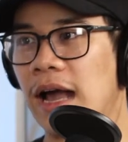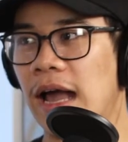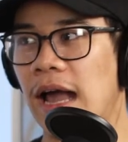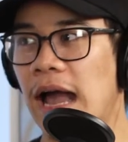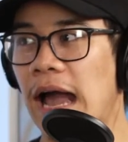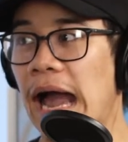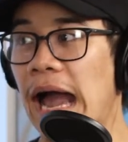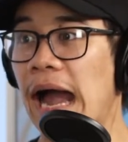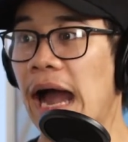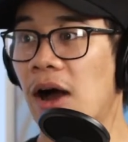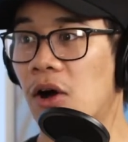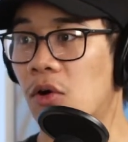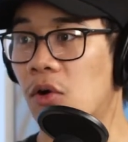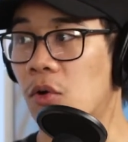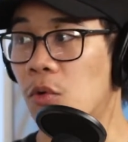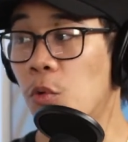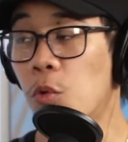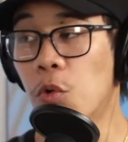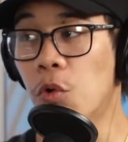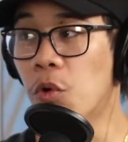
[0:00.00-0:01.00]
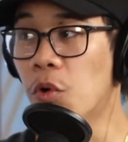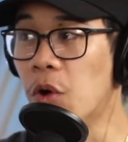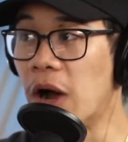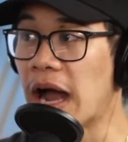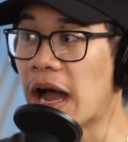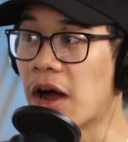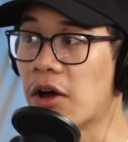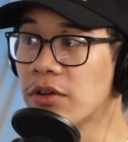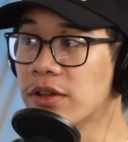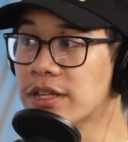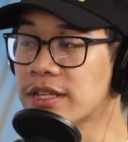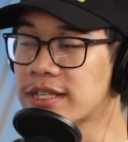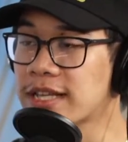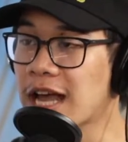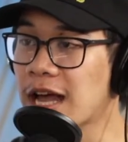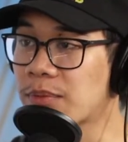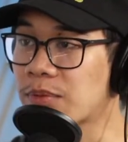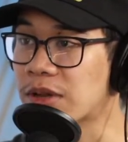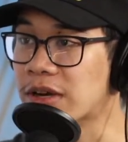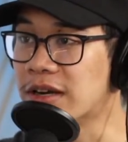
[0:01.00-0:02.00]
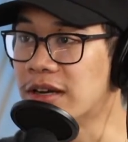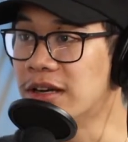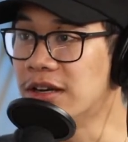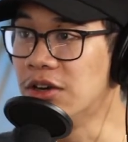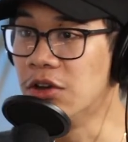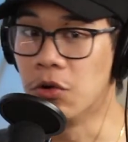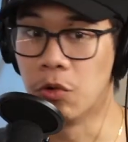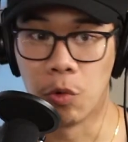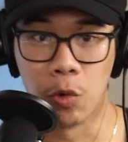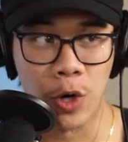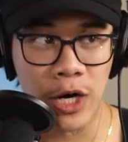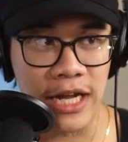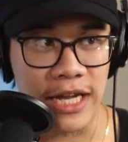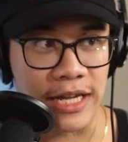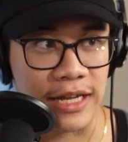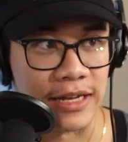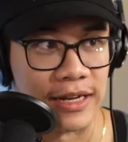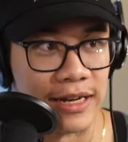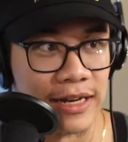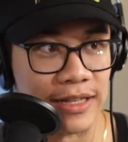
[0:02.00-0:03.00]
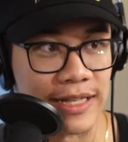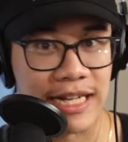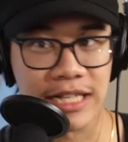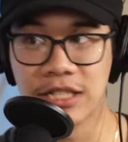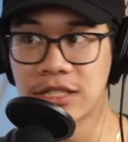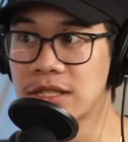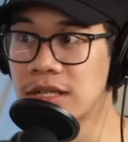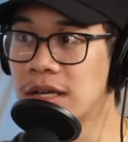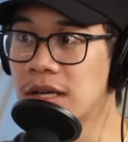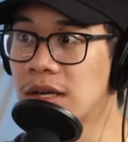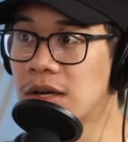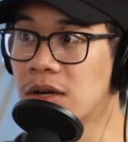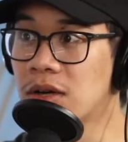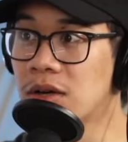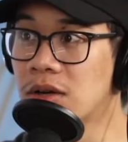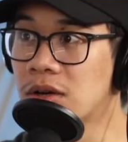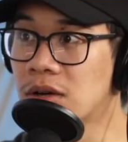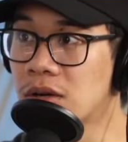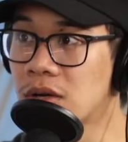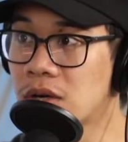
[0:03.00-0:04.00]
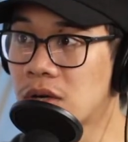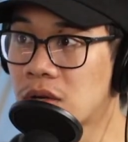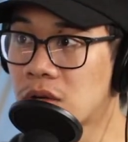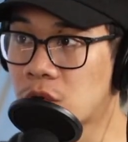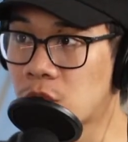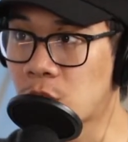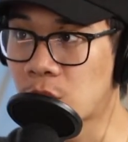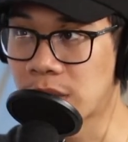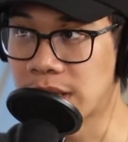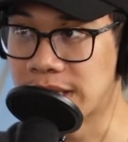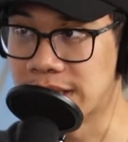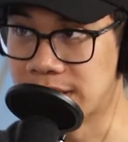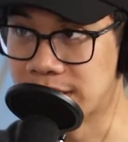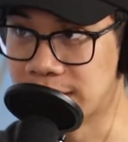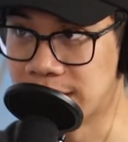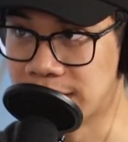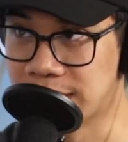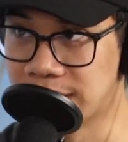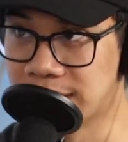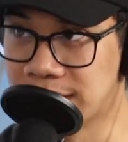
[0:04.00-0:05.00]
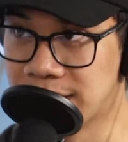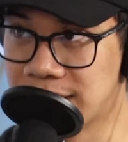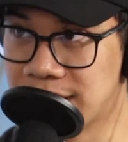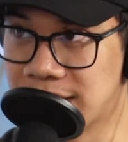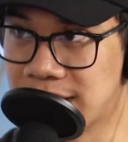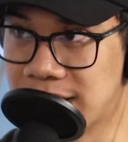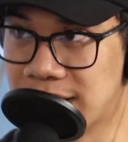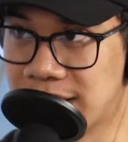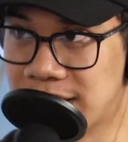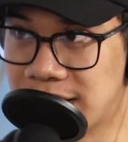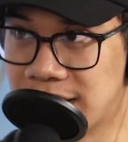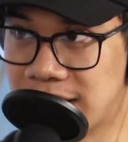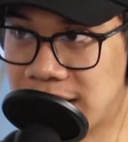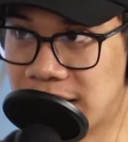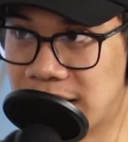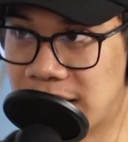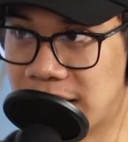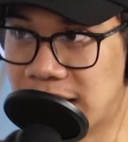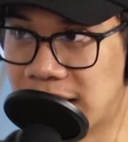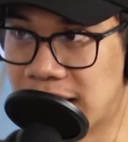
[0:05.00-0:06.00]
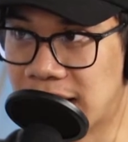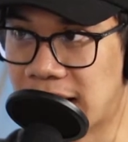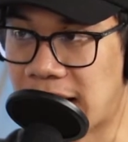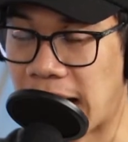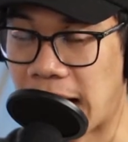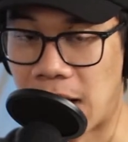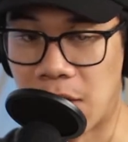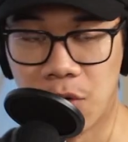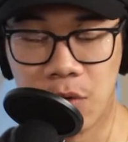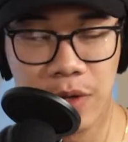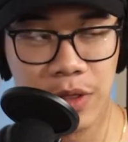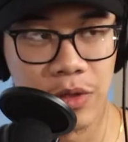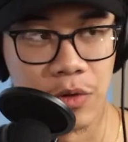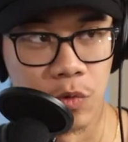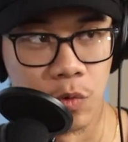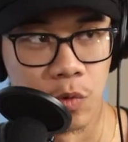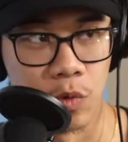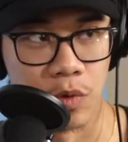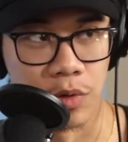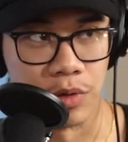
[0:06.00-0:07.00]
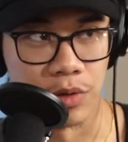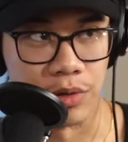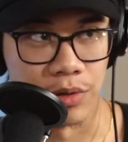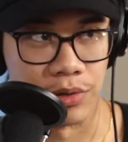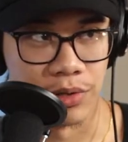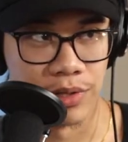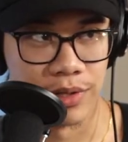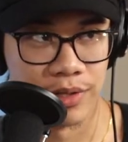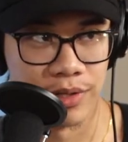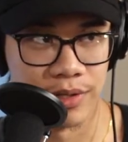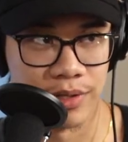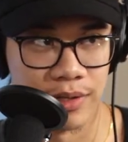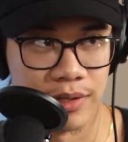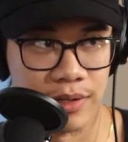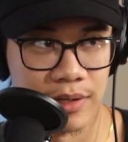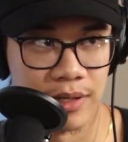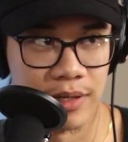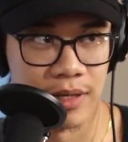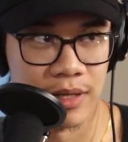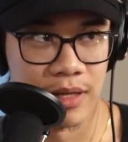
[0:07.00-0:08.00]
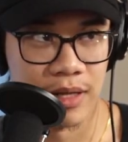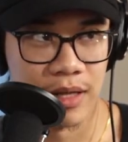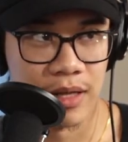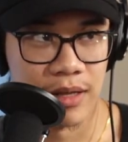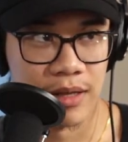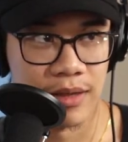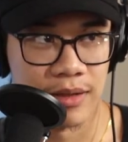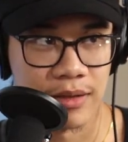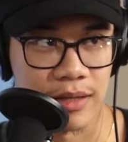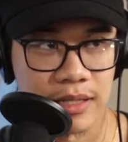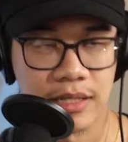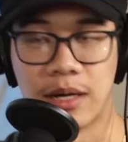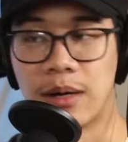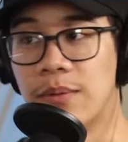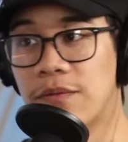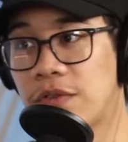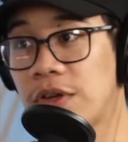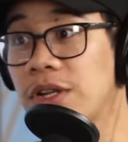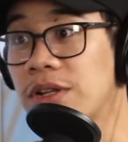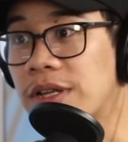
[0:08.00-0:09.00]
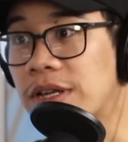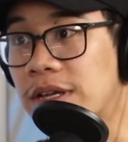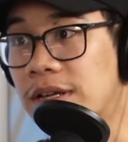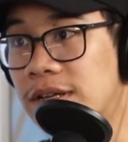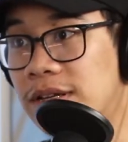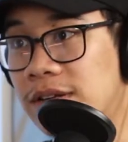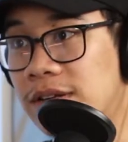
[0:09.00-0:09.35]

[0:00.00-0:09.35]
How did this happen? No way. That's crazy. How in the world? That's how I'm feeling.